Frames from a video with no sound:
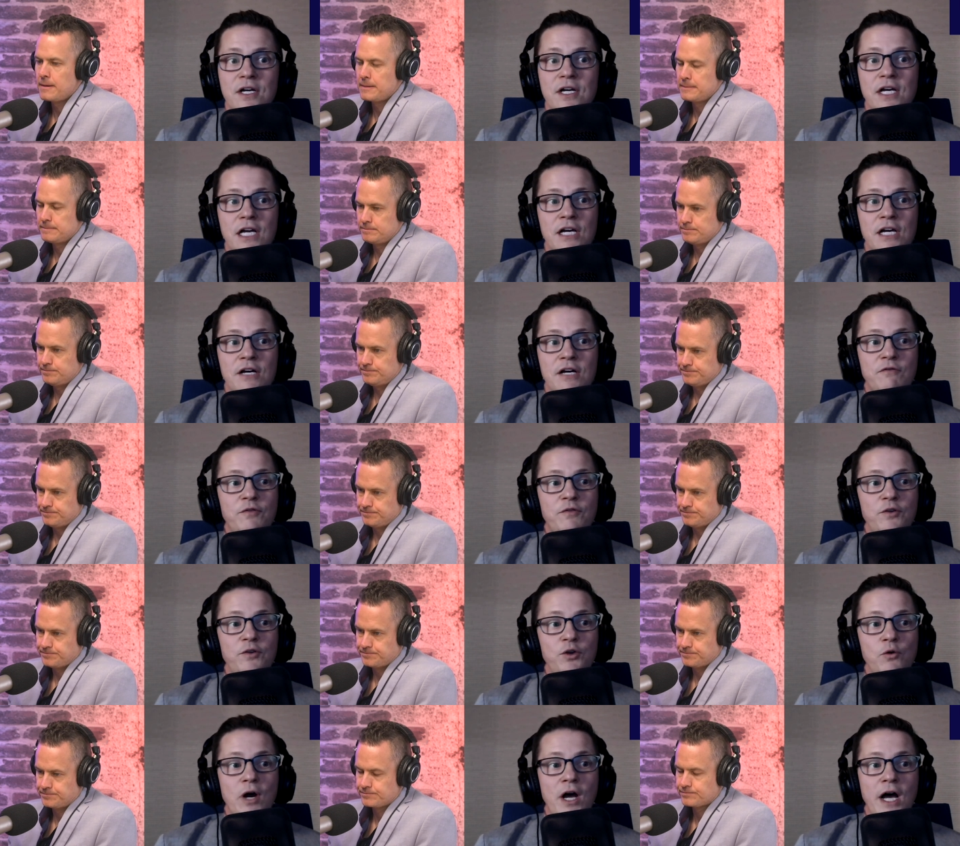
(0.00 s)
Speaker 1: If
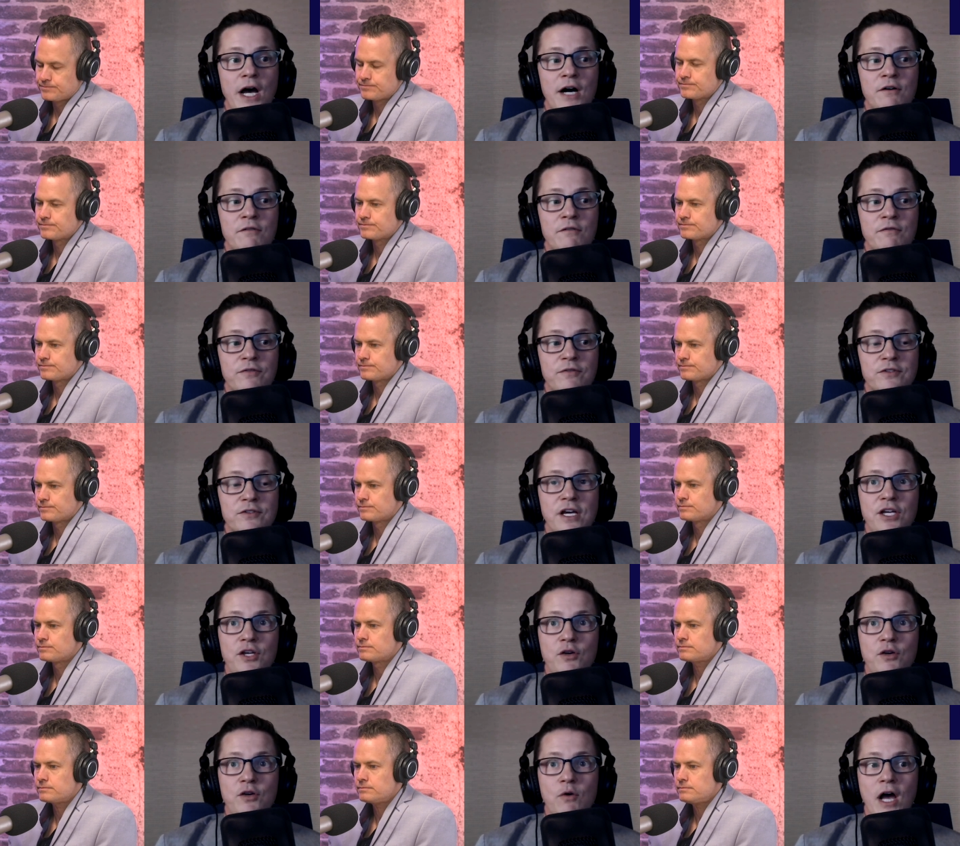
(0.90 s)
you have, say
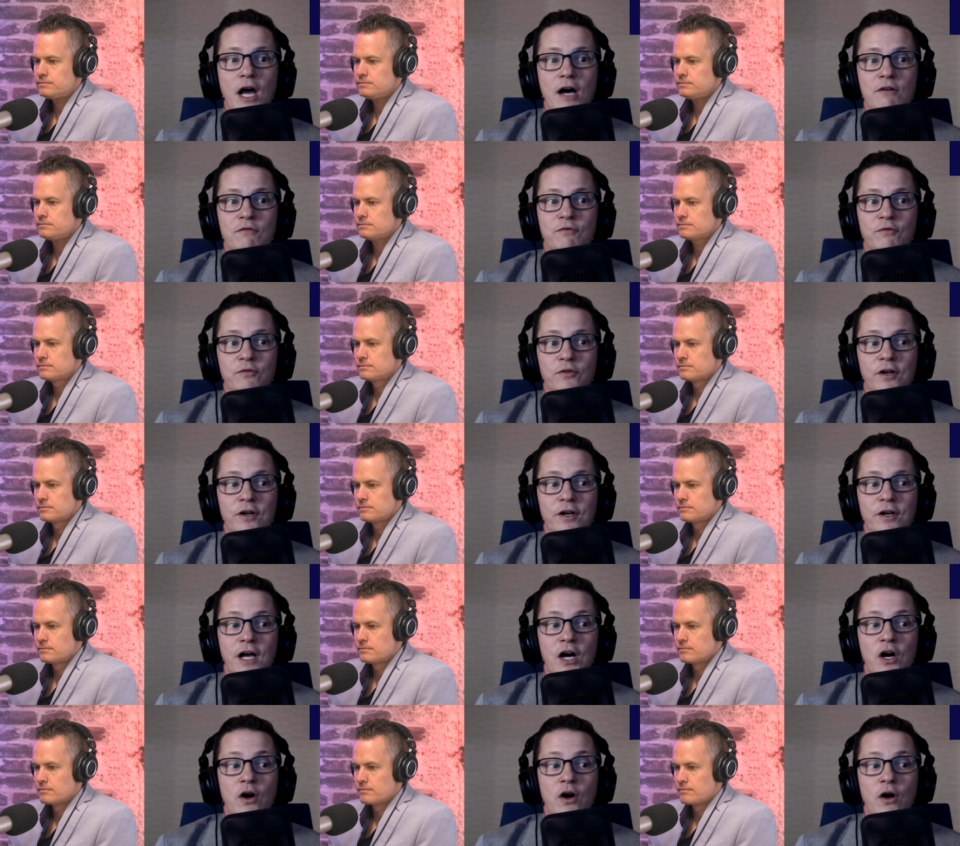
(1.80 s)
you have like
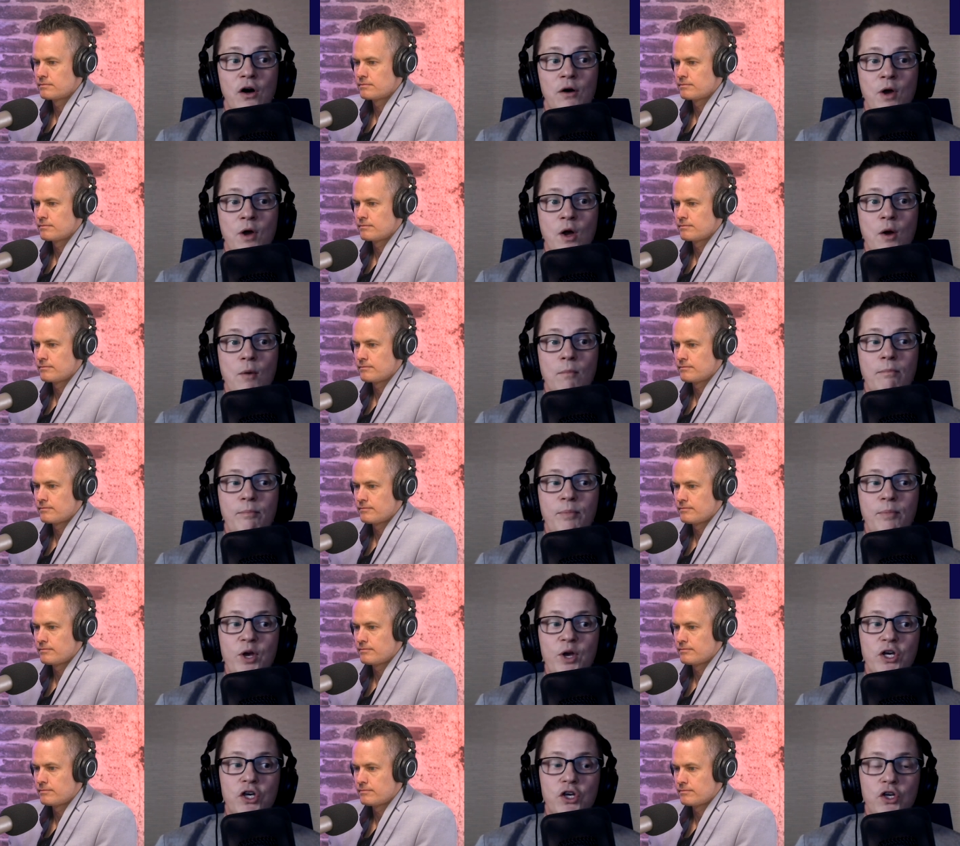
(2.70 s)
a
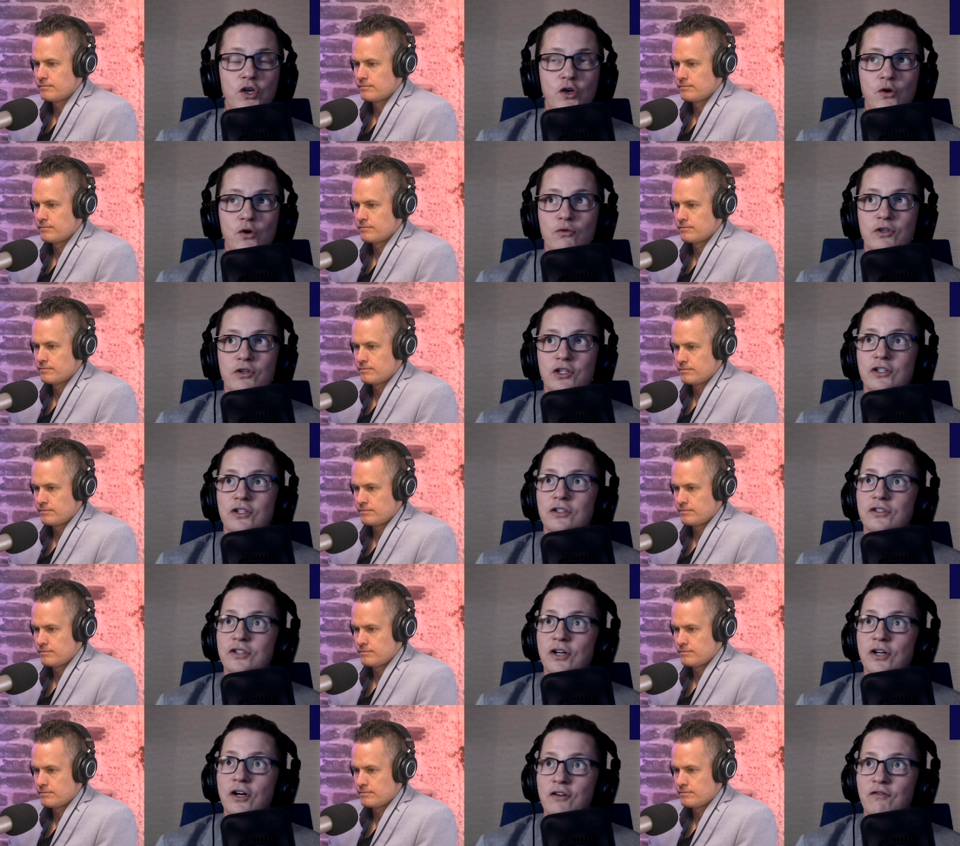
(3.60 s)
big, huge
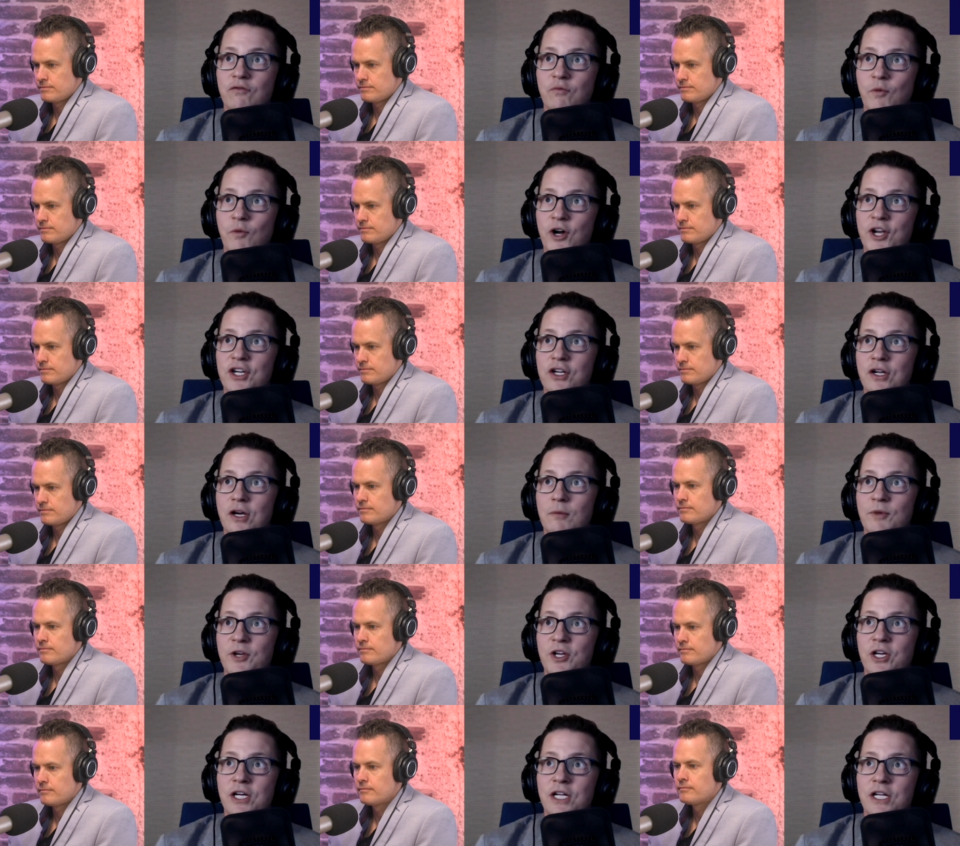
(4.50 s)
chunk of money
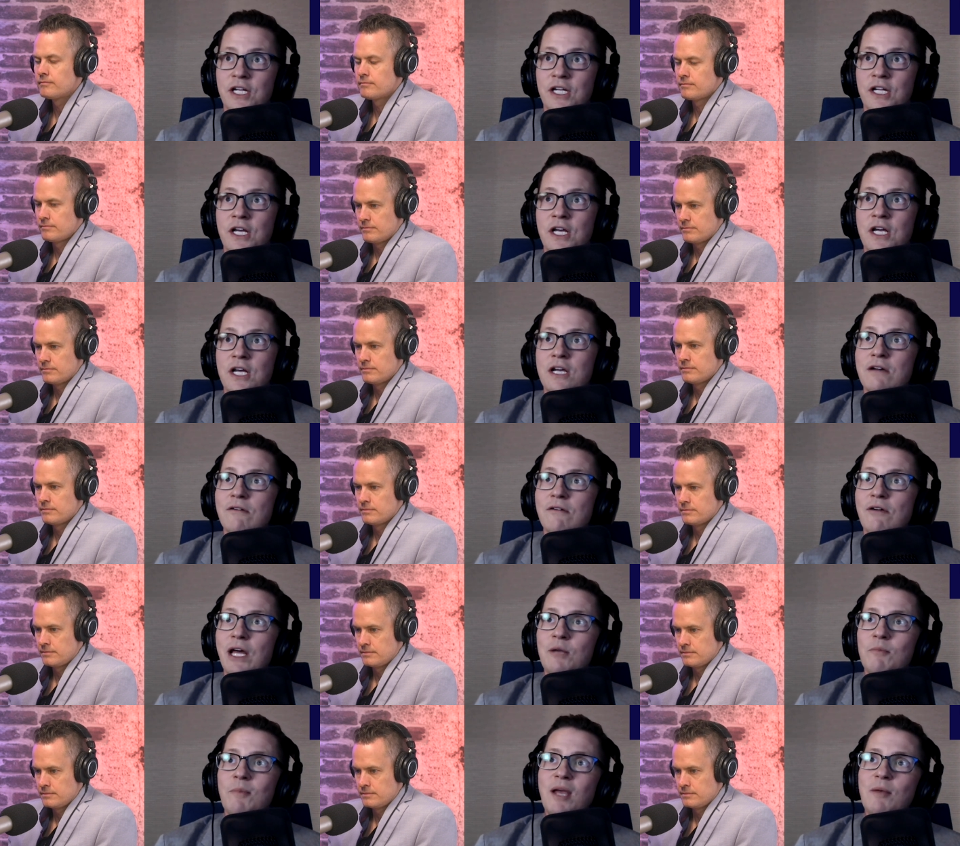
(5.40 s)
coming in, and,
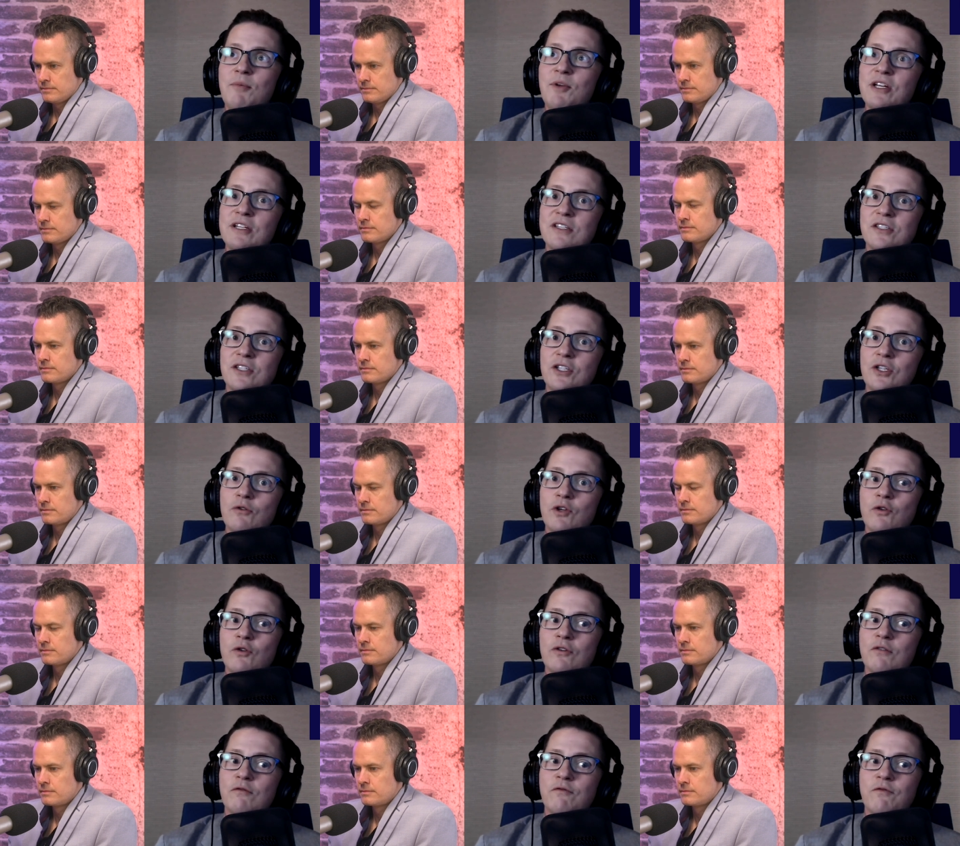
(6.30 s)
and maybe it's you,
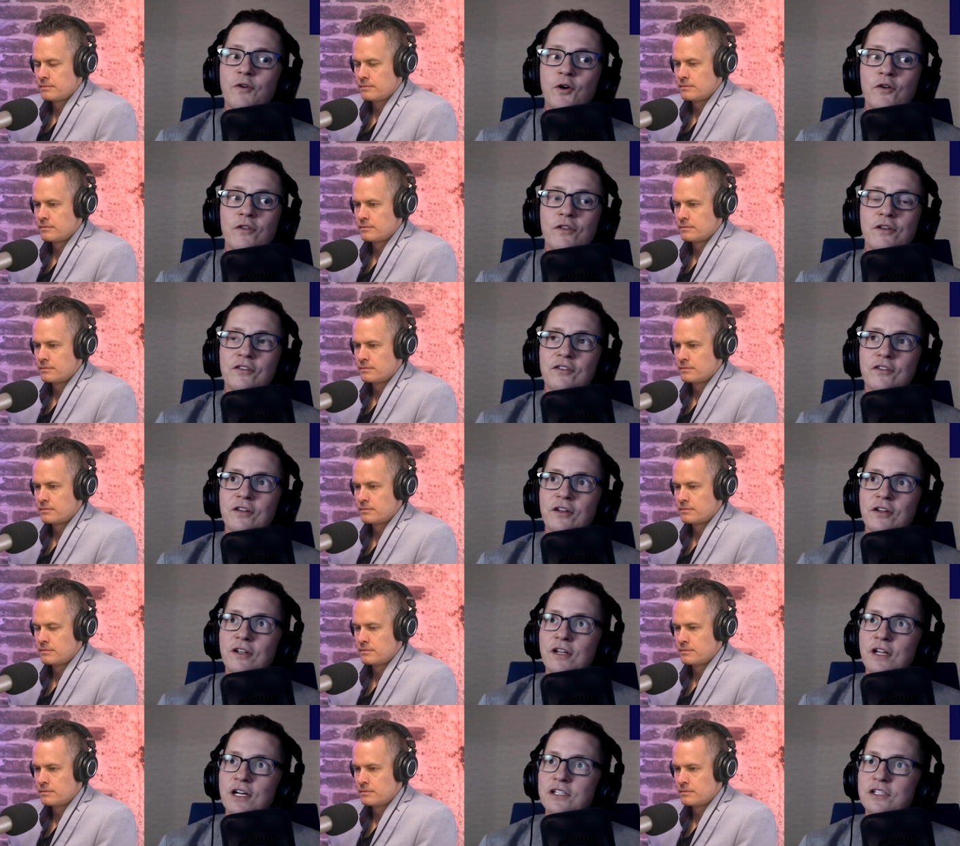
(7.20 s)
you defer this to
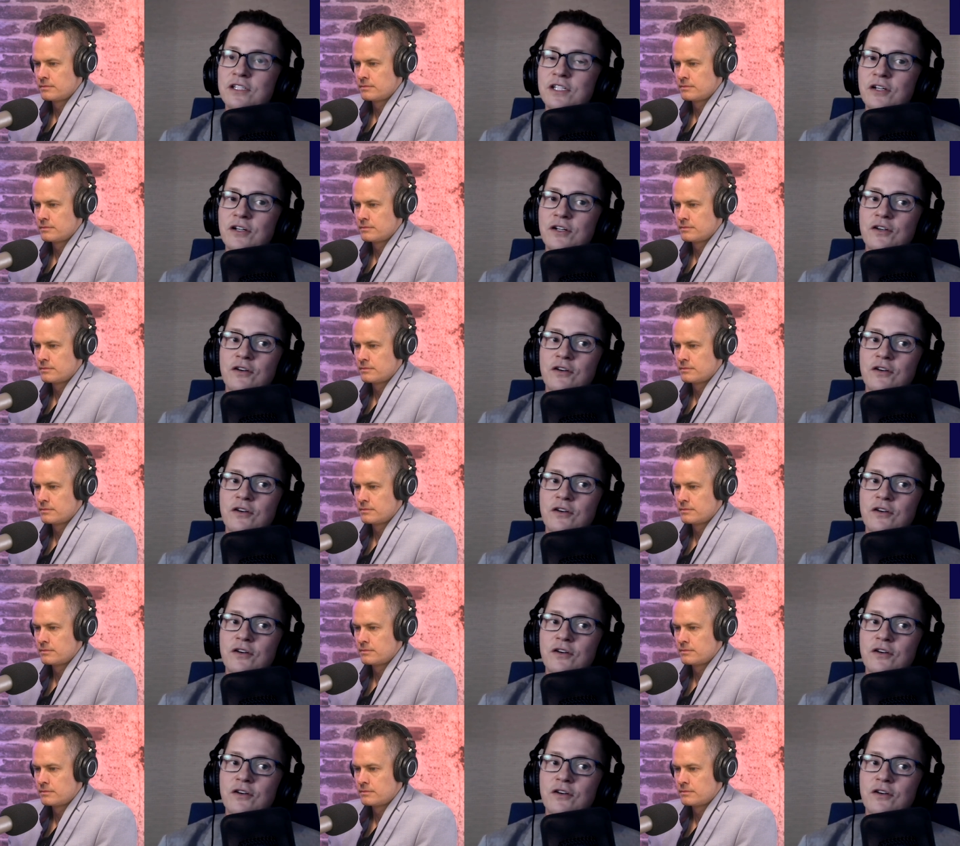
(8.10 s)
the next year, and you're